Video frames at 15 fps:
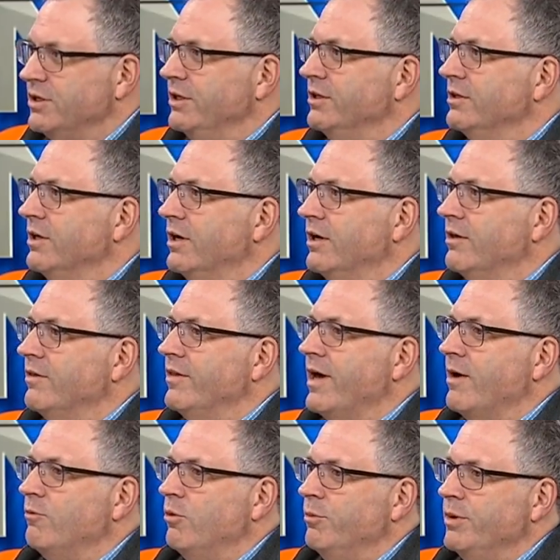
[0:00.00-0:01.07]
in, uh,
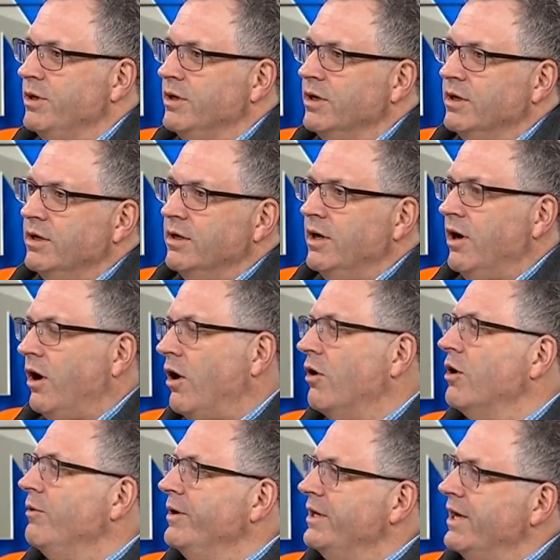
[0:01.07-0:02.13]
that will be all
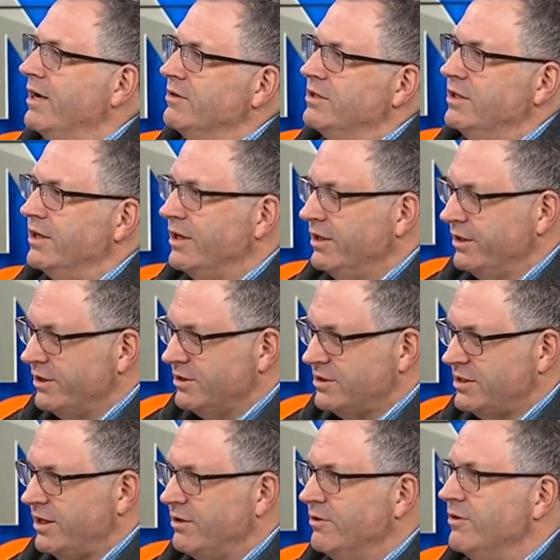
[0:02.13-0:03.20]
going down to the Gaillard
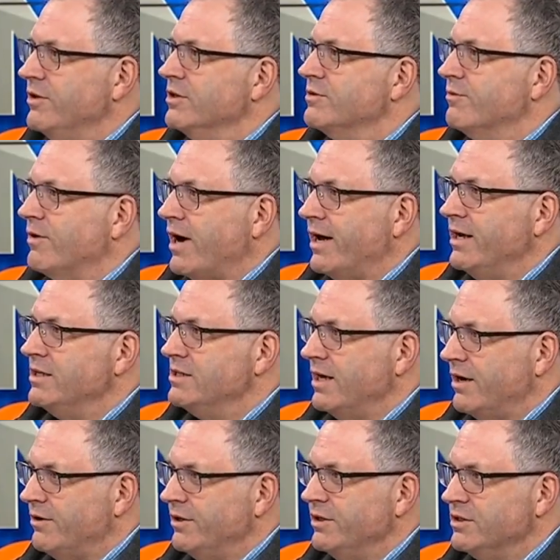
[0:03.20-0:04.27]
Center this Friday,
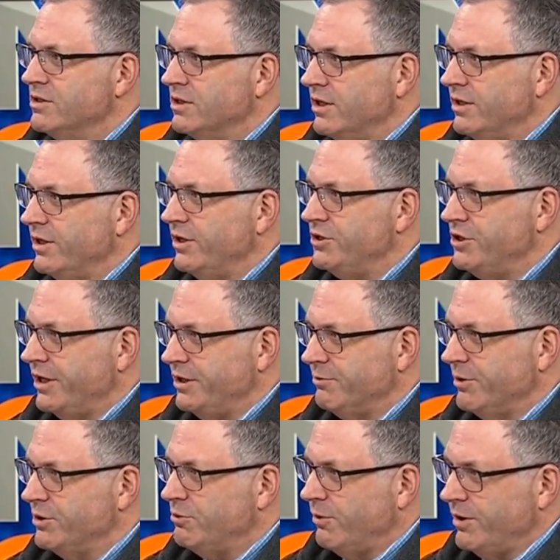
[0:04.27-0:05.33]
Saturday, and Sunday,
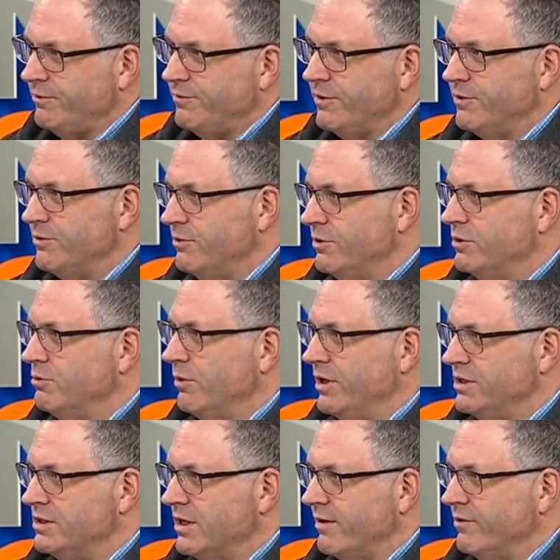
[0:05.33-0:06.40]
January 25th through the
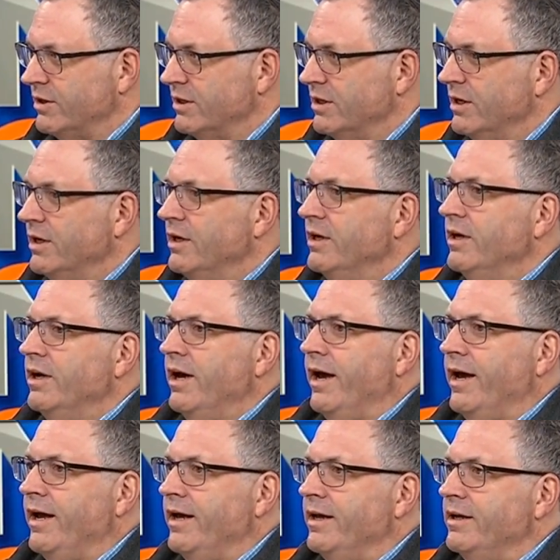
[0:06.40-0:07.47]
27th.
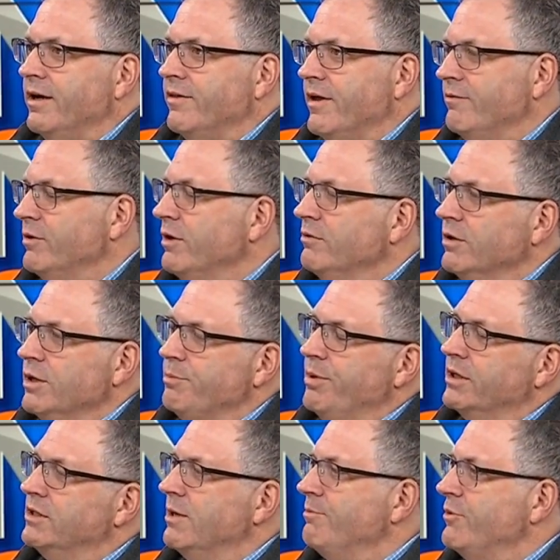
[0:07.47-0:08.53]
And uh, they've literally
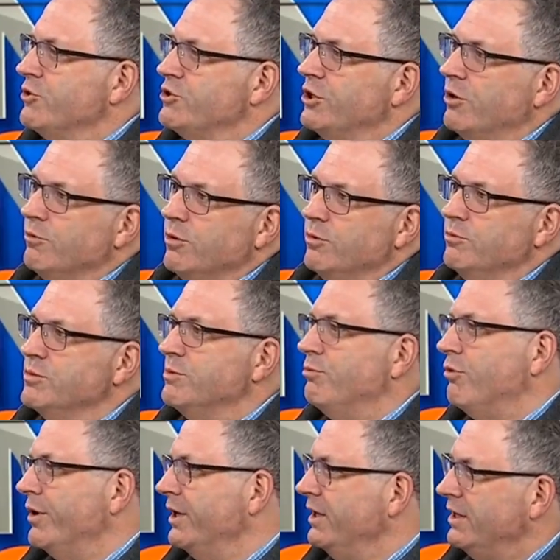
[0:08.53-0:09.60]
picked up their showrooms,
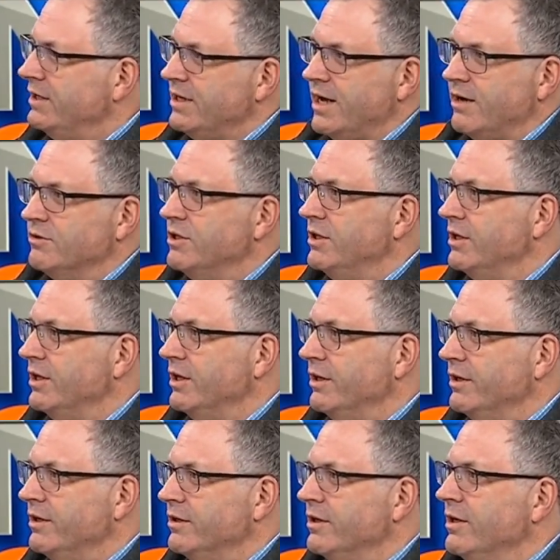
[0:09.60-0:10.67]
bringing it down to the
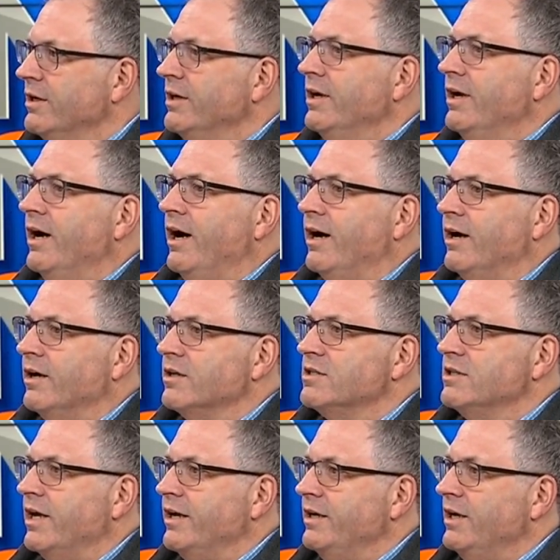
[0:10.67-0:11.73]
Gaillard, uh,
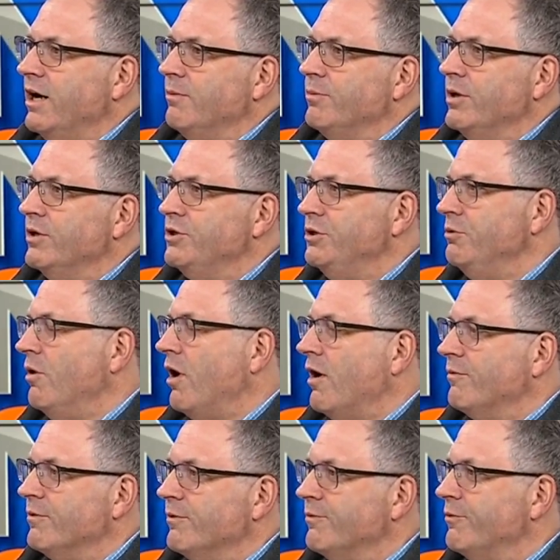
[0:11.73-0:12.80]
setting up to
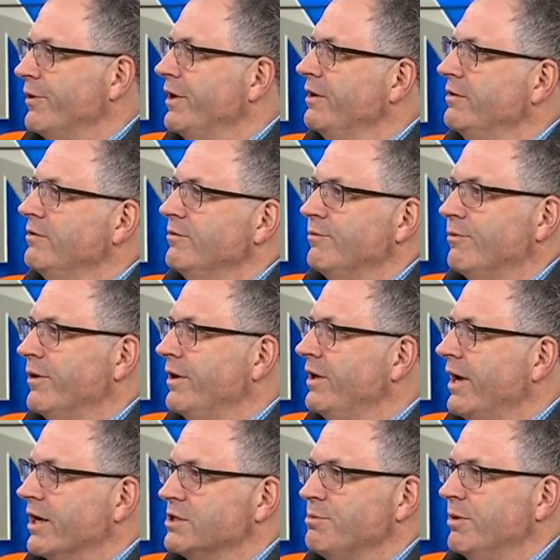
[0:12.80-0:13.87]
offer free, free
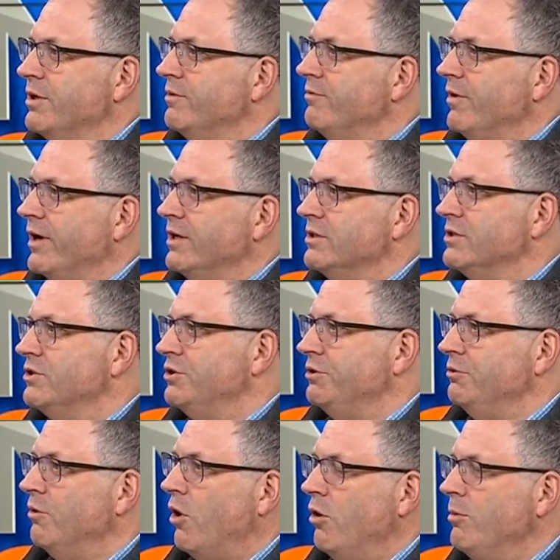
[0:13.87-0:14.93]
expert advice
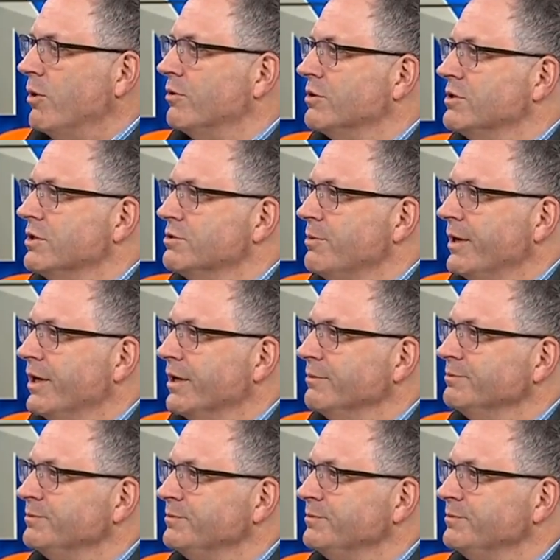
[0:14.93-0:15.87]
to homeowners this weekend.